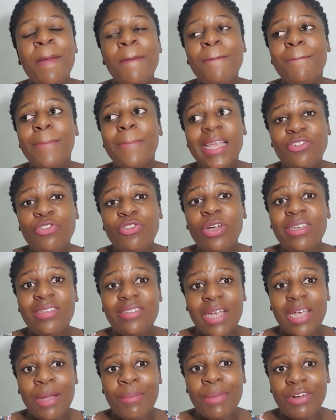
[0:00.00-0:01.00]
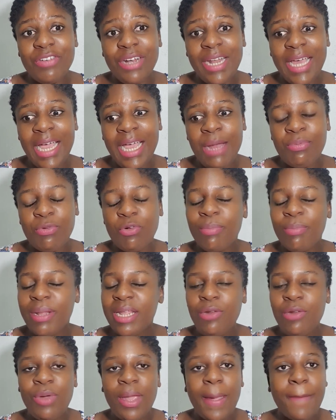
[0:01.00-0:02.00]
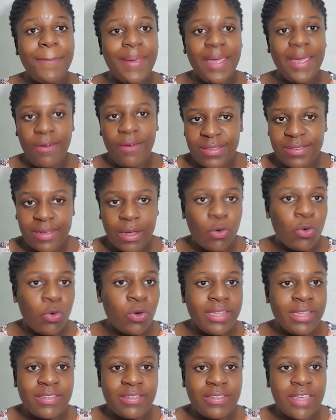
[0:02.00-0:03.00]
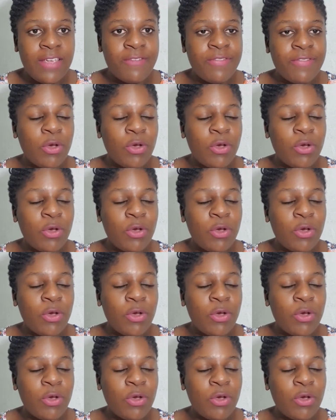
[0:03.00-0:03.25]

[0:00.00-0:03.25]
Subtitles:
make sure you're someone reliable. But anyway, parents are always safe.